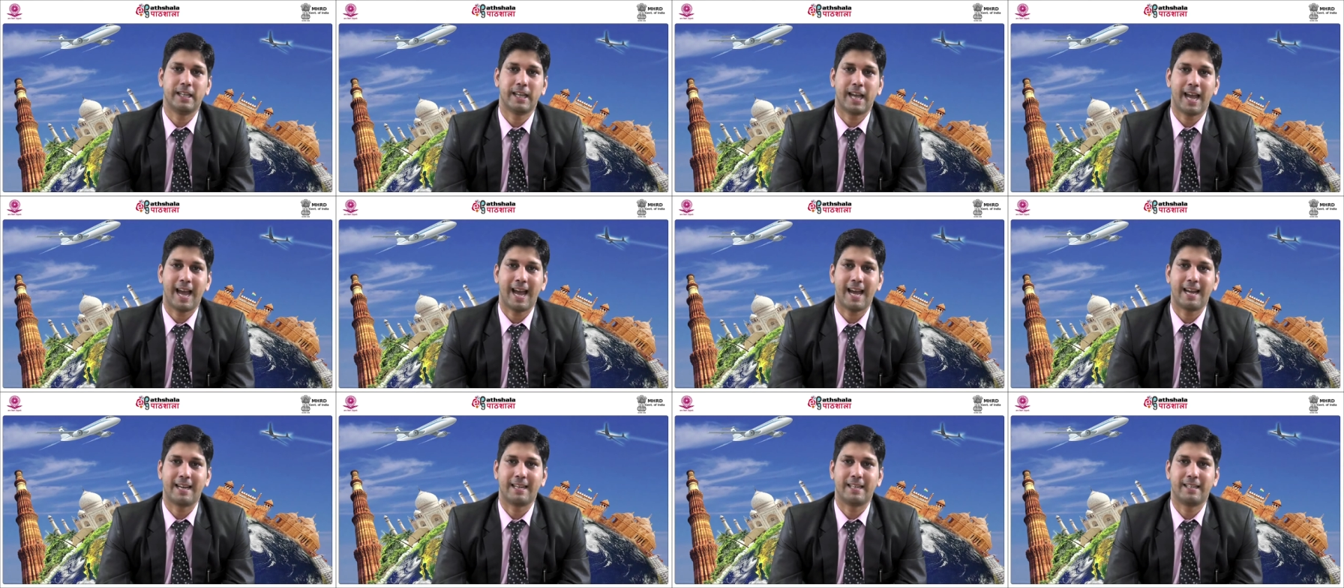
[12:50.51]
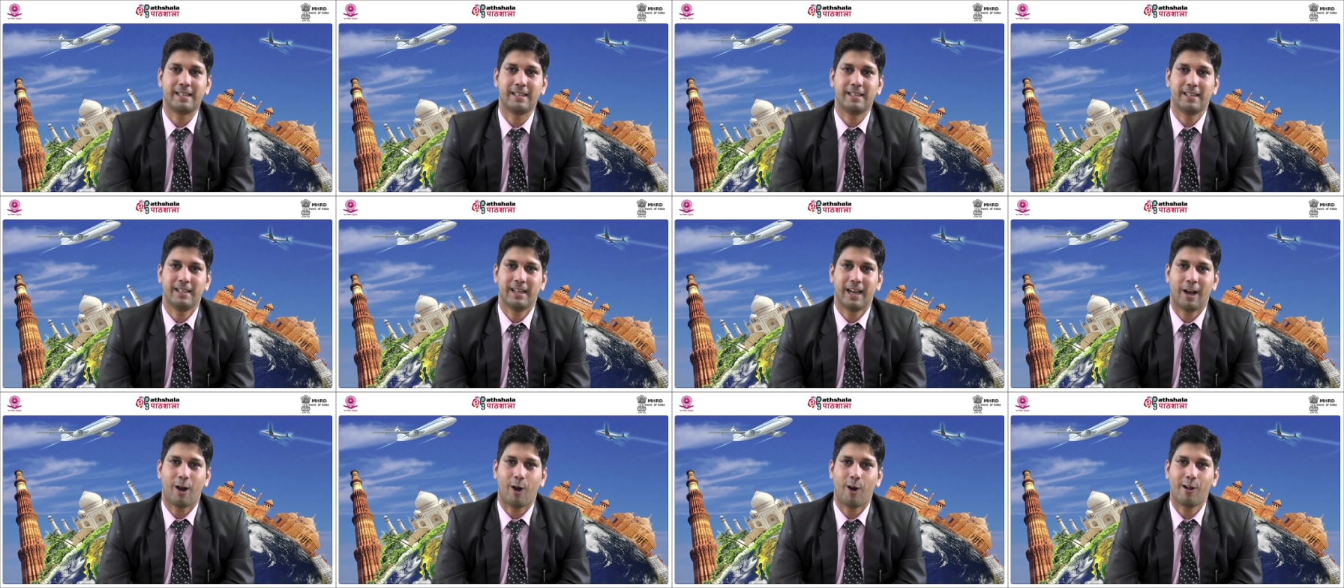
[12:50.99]
and
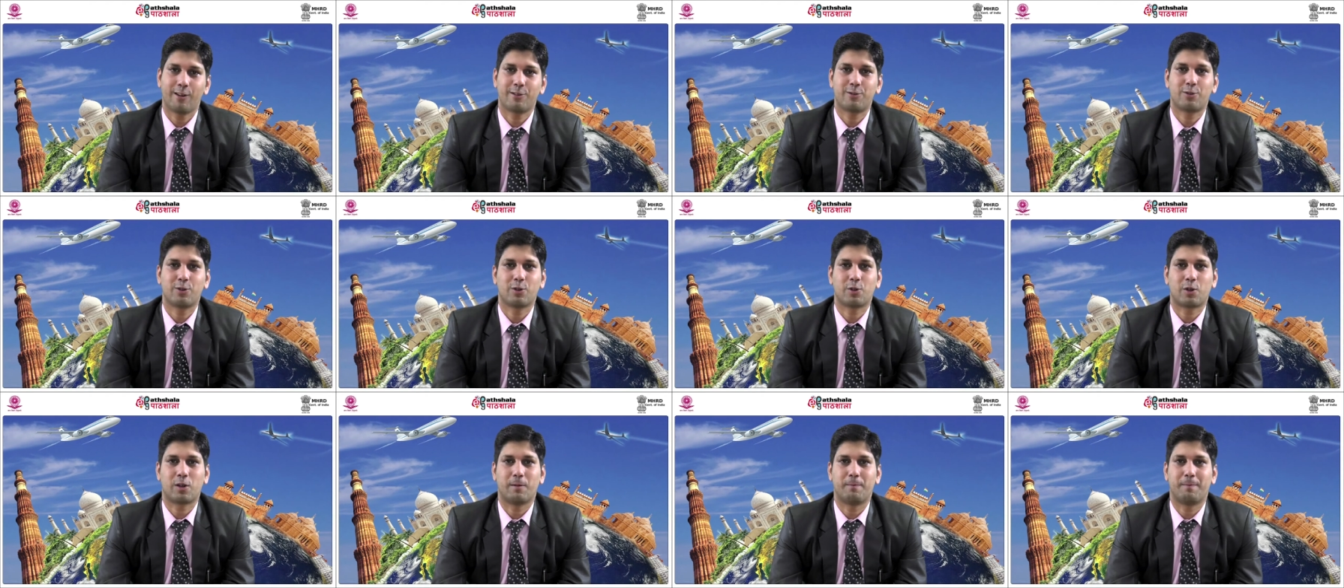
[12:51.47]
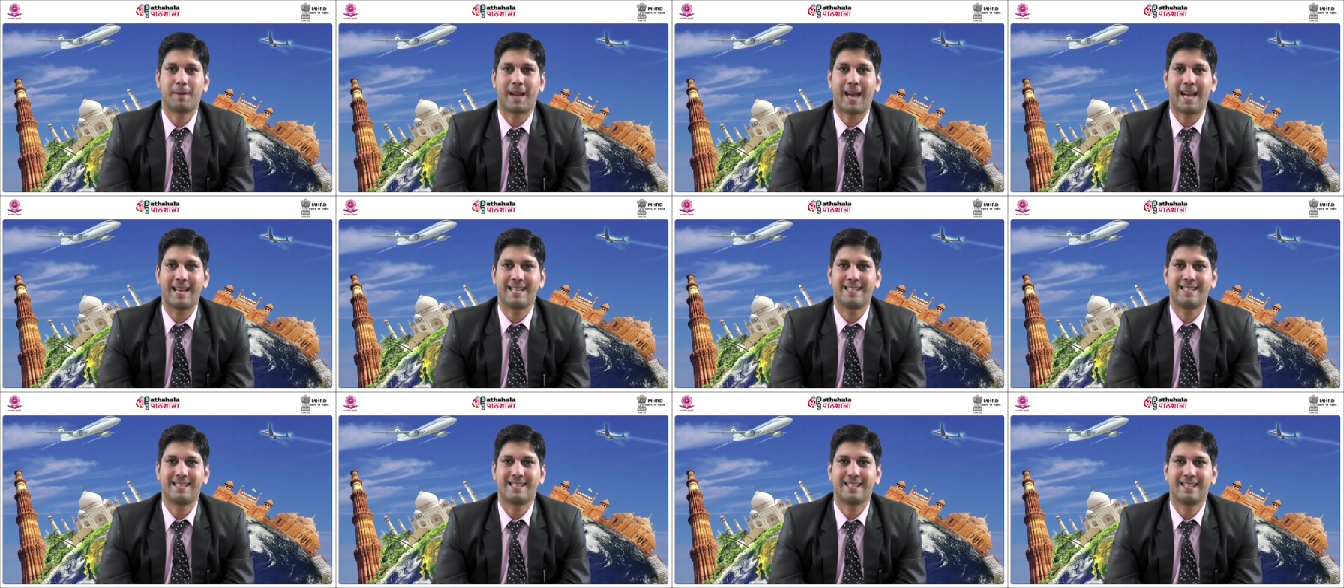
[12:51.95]
also
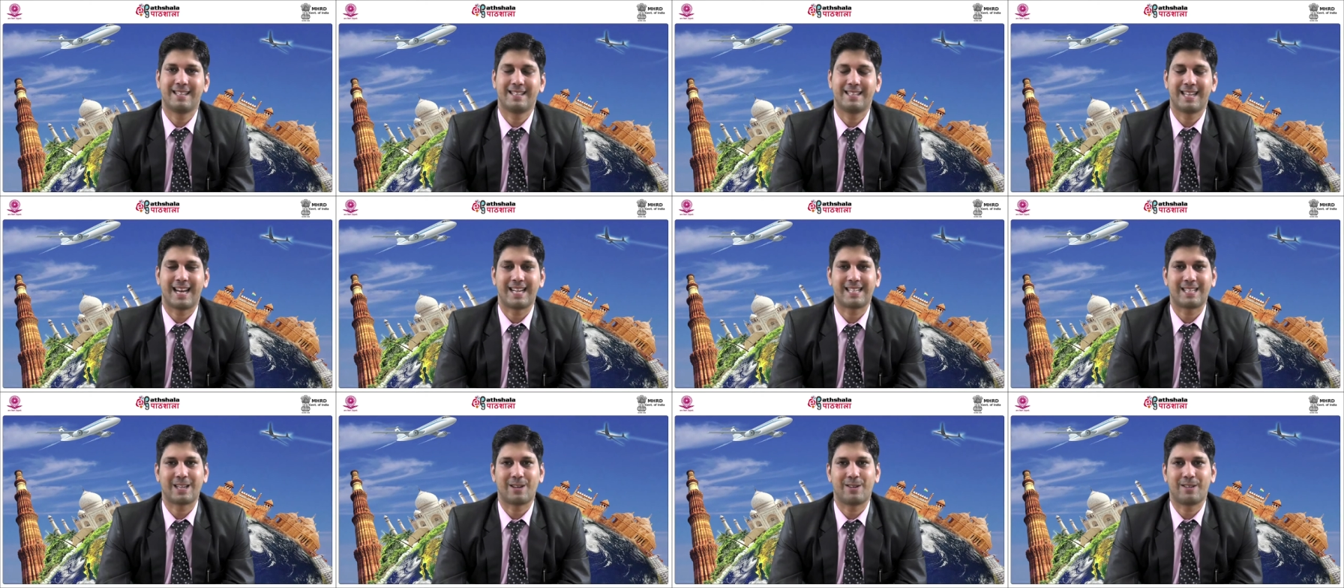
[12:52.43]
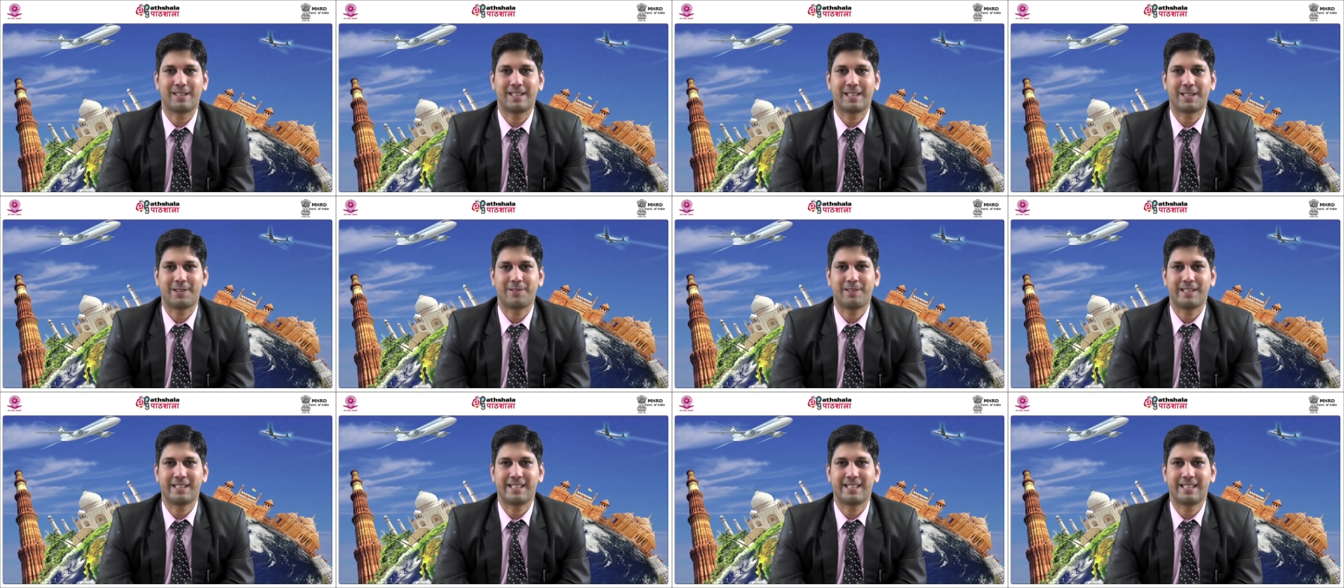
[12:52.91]
complies data on
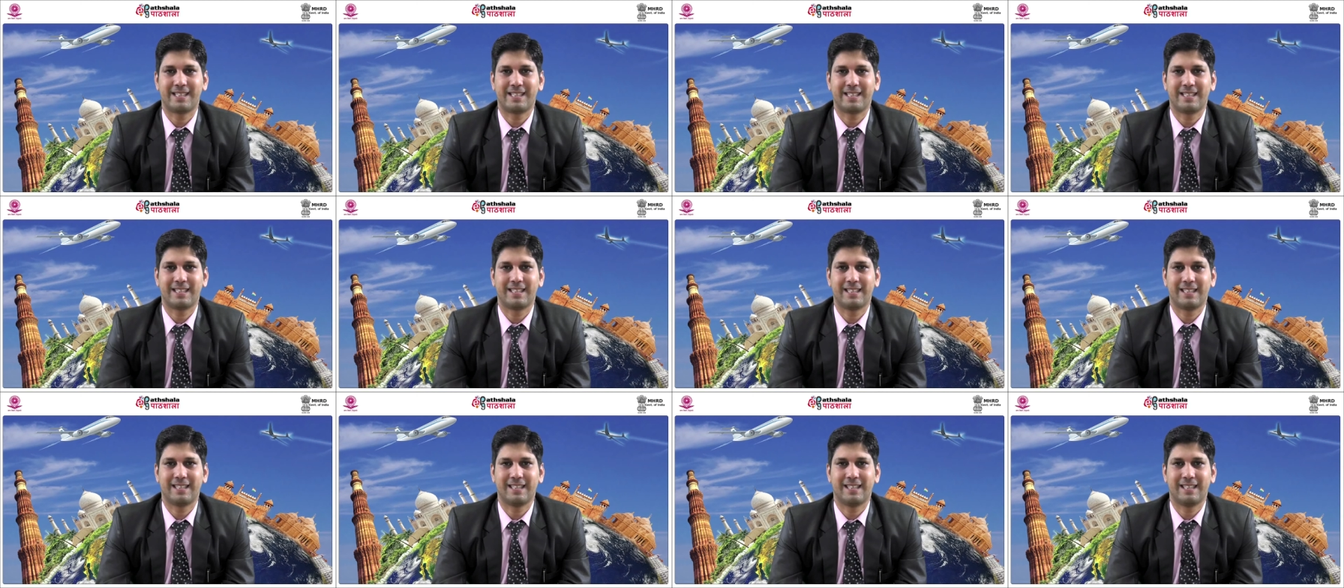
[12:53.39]
request.